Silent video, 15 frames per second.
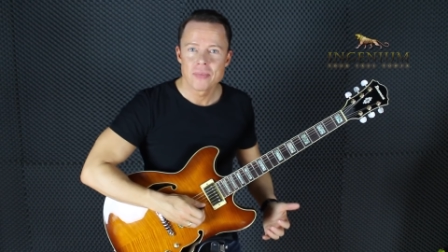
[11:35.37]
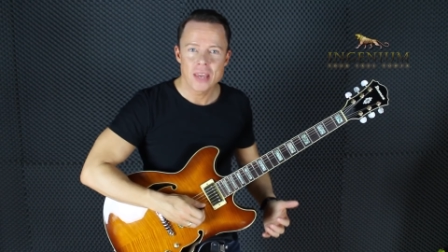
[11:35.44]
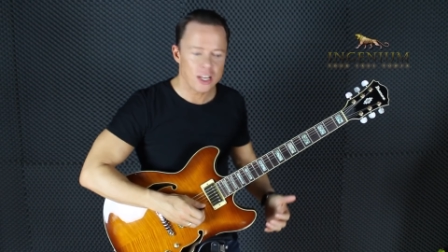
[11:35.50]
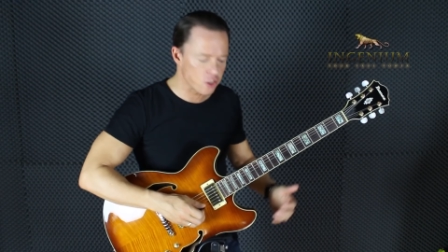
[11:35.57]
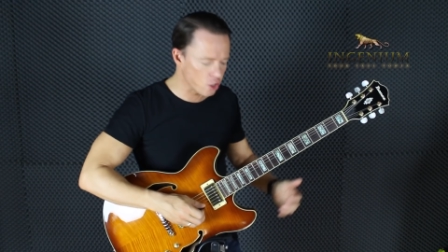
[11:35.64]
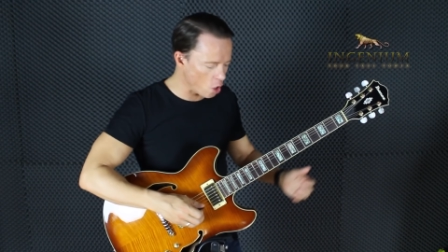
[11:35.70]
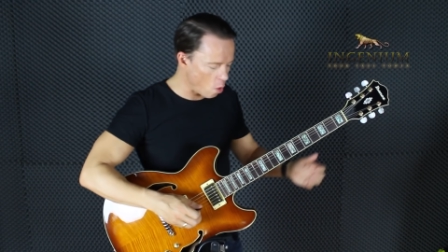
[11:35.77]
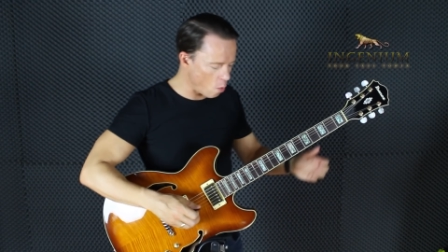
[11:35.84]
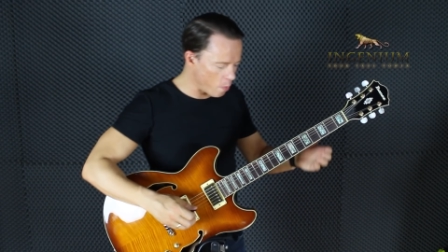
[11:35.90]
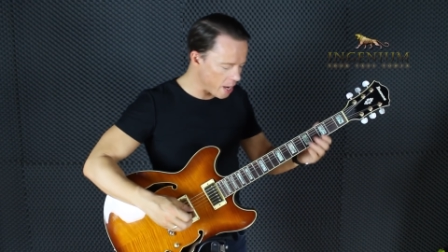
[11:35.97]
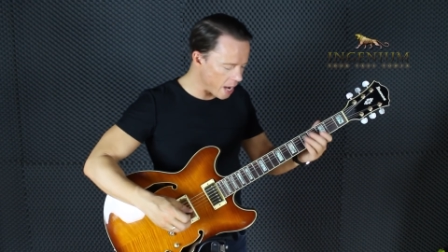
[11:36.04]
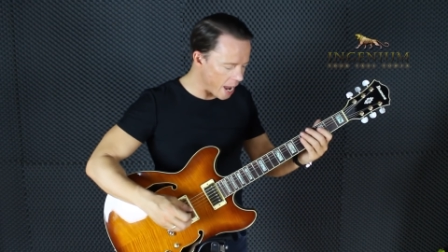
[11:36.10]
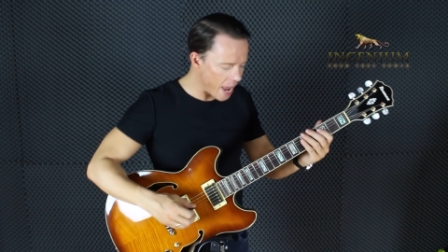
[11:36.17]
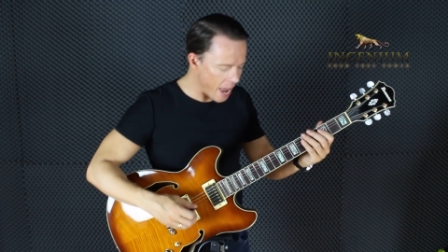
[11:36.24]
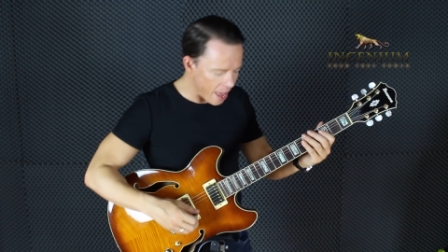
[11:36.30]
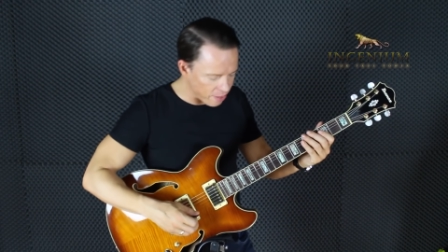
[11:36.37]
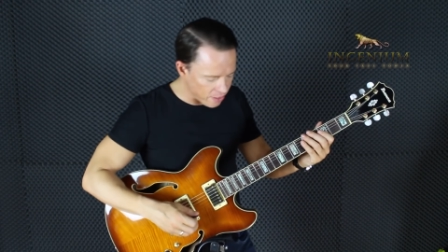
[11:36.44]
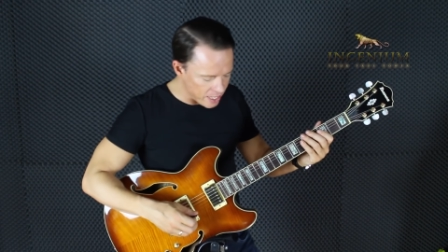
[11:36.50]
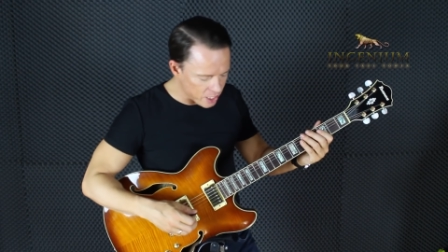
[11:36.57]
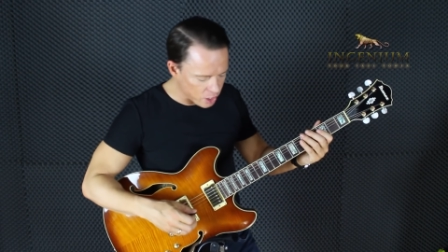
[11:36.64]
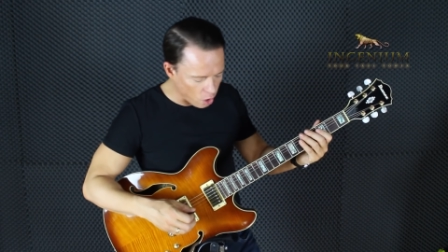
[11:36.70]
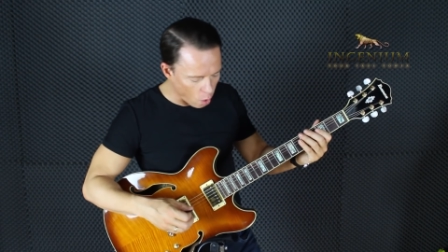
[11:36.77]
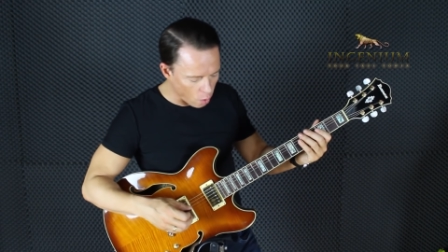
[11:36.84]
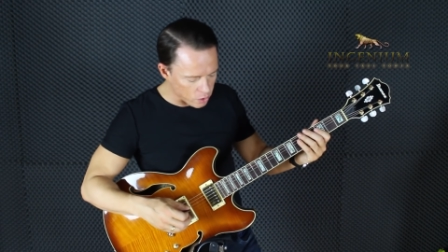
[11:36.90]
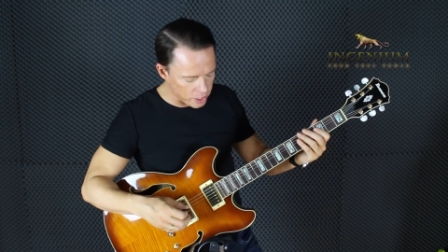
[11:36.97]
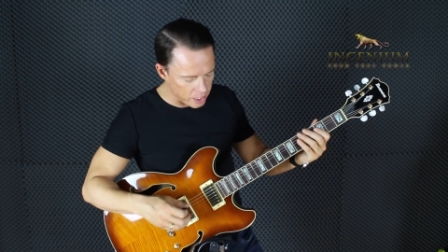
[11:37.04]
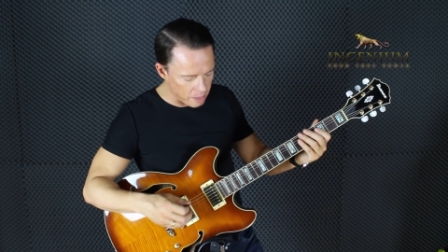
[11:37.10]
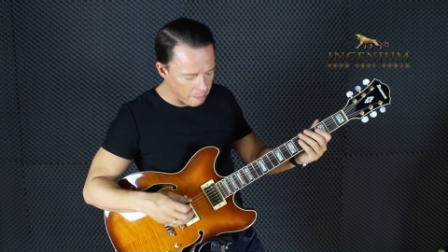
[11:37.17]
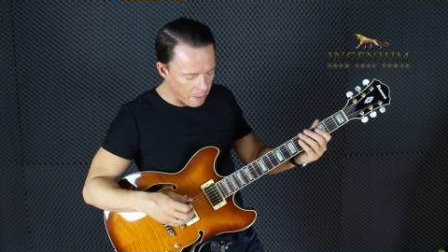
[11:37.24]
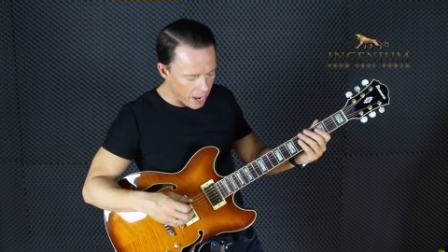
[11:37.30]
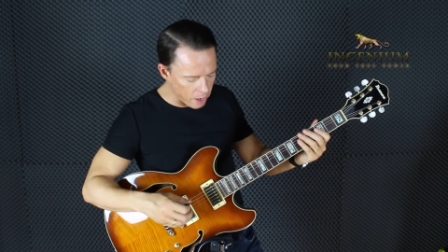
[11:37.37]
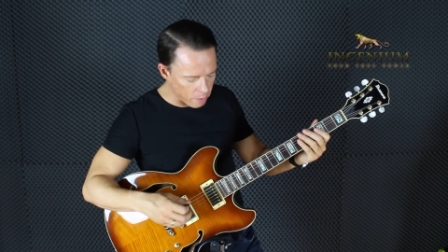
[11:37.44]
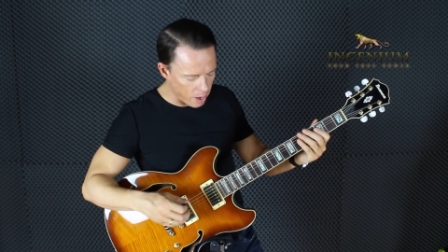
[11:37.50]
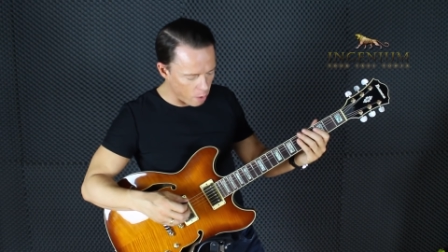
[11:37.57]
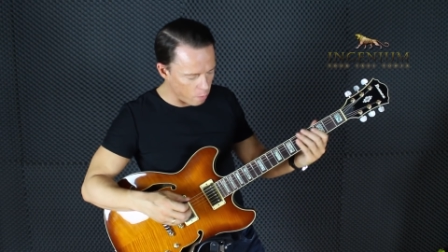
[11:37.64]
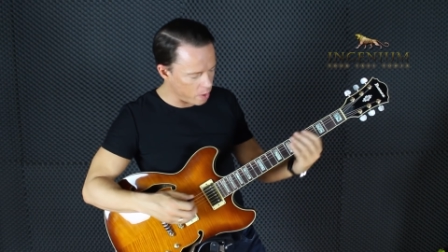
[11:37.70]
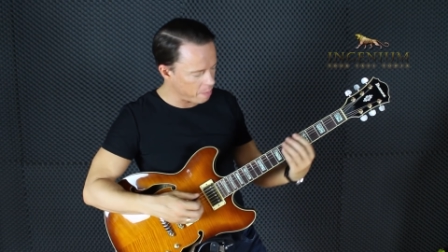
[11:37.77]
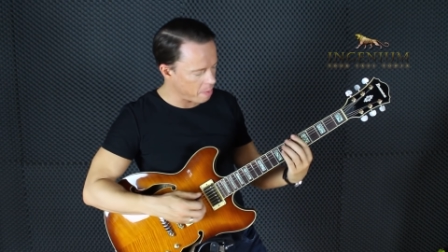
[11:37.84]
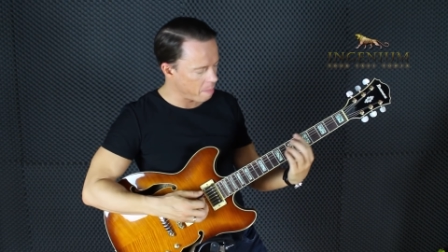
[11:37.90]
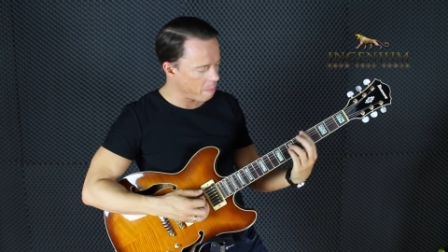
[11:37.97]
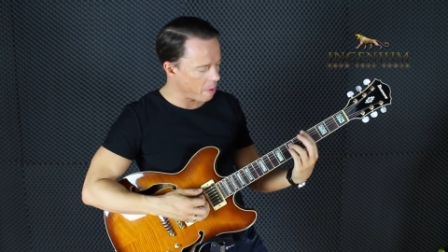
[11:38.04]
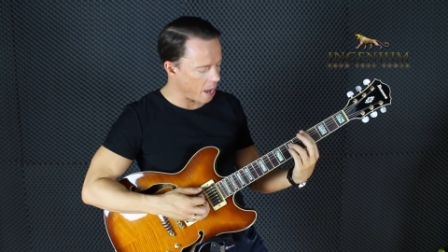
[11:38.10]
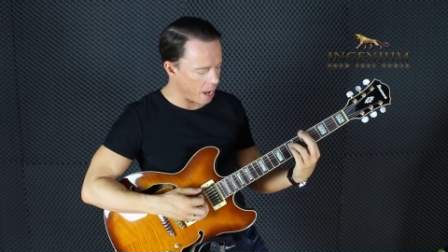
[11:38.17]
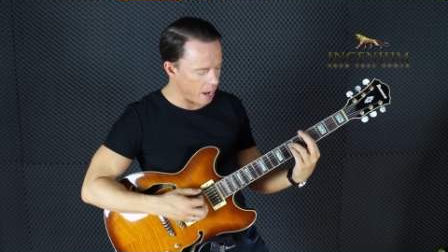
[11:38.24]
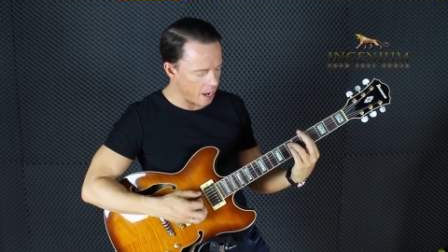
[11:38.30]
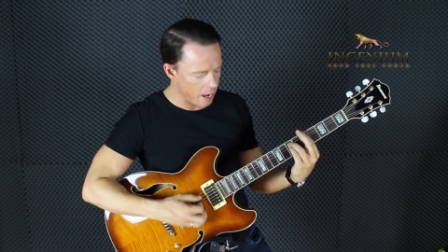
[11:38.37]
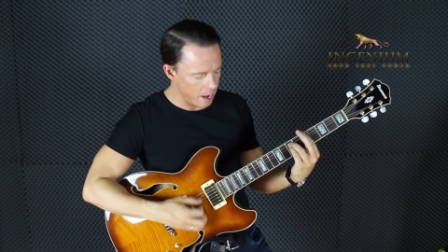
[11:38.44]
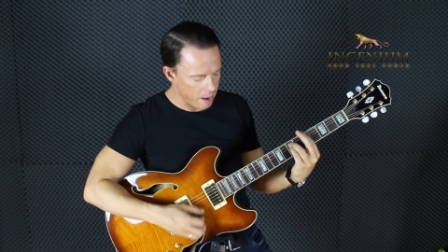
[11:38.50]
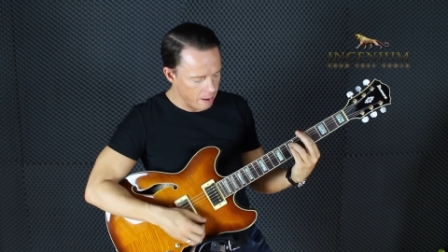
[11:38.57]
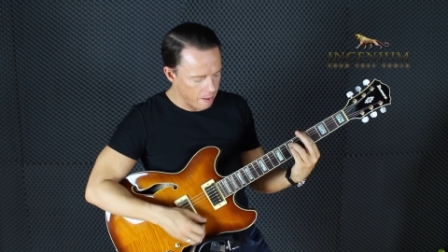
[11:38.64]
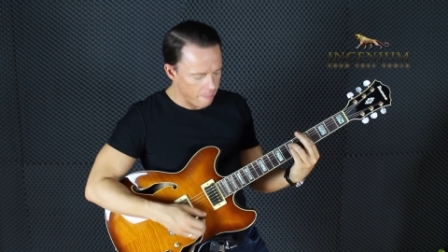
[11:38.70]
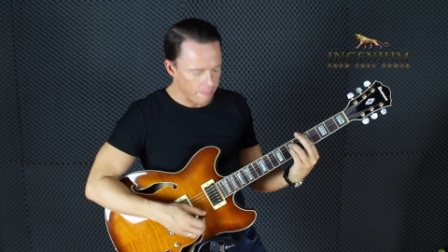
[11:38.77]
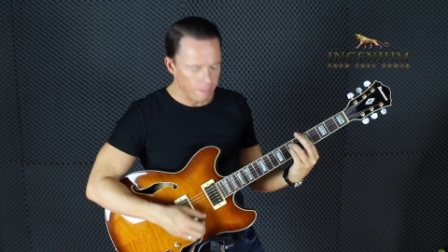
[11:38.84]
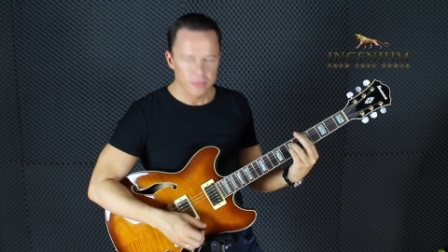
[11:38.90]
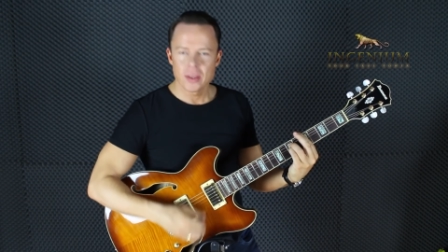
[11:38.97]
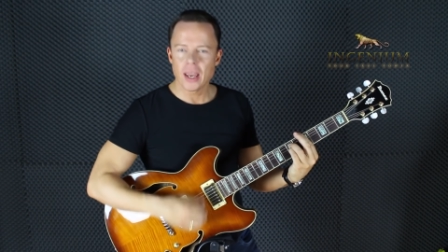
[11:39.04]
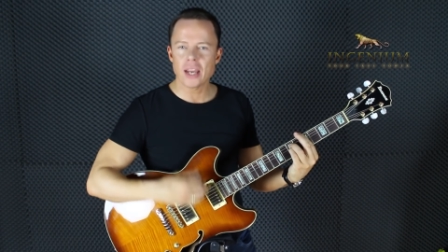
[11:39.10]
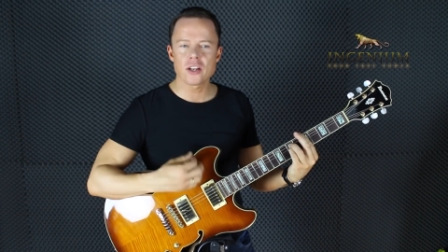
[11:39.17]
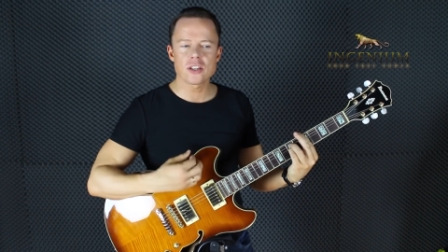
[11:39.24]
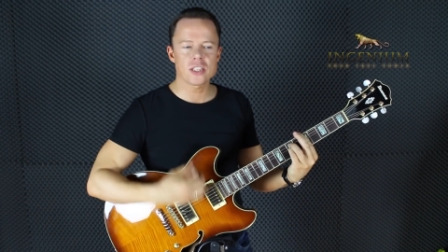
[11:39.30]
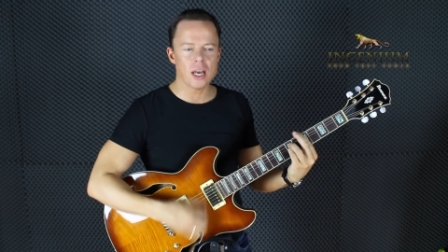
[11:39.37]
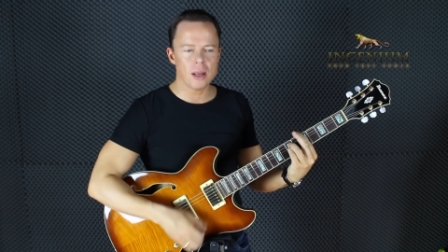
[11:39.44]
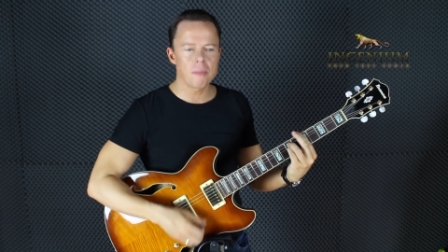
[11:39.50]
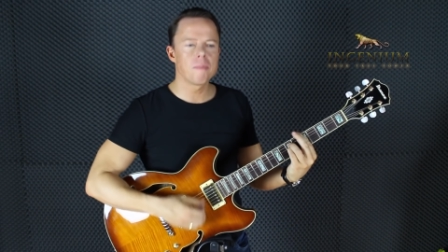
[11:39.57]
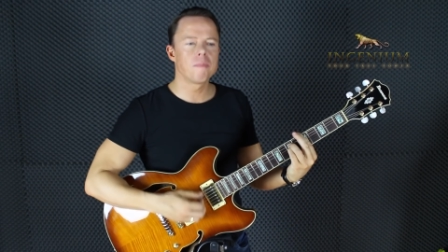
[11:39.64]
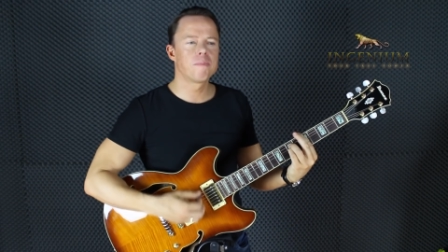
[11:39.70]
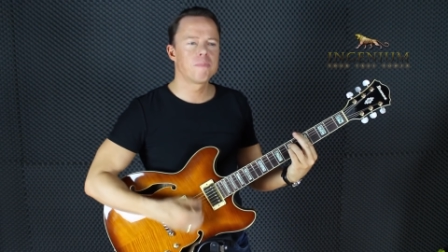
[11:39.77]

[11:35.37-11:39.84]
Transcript: And so when I had these chords in the background whipping by, I could start.